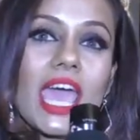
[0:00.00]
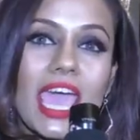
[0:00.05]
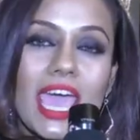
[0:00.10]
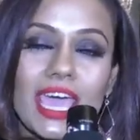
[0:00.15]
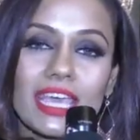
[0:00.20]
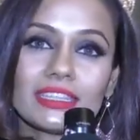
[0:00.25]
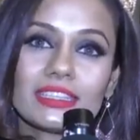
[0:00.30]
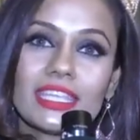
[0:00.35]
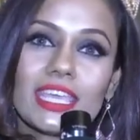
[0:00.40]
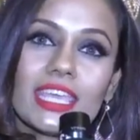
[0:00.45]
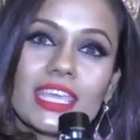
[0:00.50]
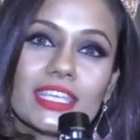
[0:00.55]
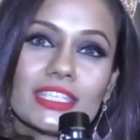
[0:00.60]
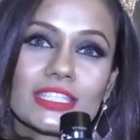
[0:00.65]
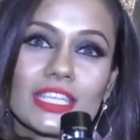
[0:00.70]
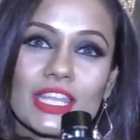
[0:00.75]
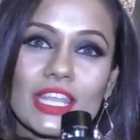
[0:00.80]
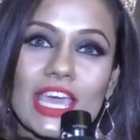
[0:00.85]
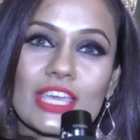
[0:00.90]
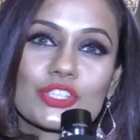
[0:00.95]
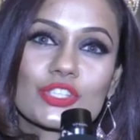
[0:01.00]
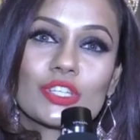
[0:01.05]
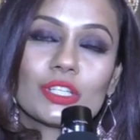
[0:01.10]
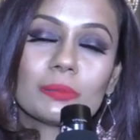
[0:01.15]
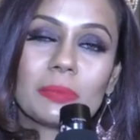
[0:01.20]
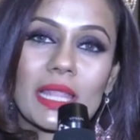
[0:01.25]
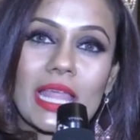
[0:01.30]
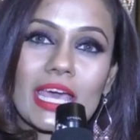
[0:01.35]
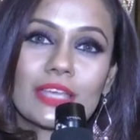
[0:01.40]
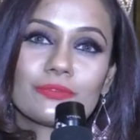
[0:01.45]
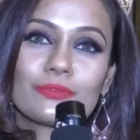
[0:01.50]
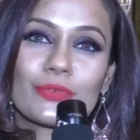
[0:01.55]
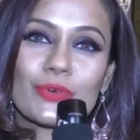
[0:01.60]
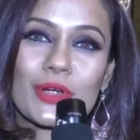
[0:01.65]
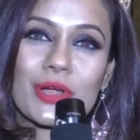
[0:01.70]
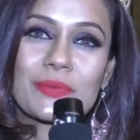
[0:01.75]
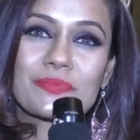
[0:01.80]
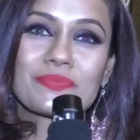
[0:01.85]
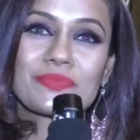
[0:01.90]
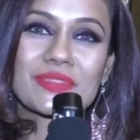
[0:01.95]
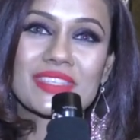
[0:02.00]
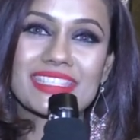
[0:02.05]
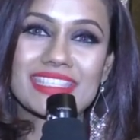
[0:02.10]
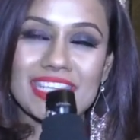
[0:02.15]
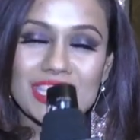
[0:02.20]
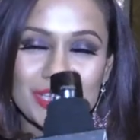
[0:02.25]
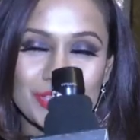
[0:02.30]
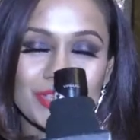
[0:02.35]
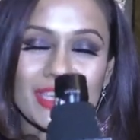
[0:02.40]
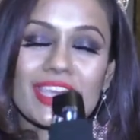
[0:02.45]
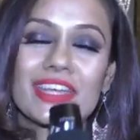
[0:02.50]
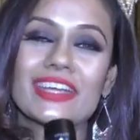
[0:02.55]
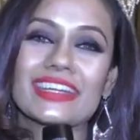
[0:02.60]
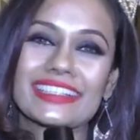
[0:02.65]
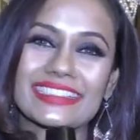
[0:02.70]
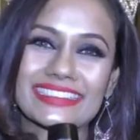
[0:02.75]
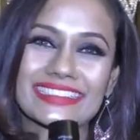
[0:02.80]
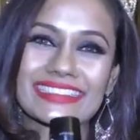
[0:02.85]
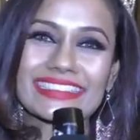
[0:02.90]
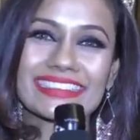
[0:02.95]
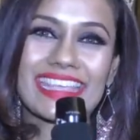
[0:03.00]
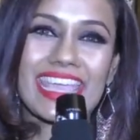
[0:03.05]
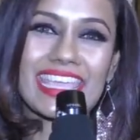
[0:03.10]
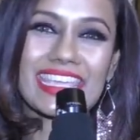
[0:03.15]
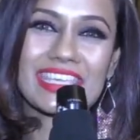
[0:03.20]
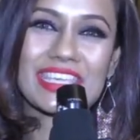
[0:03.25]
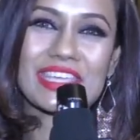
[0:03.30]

at the international platform. See you there. Thank you.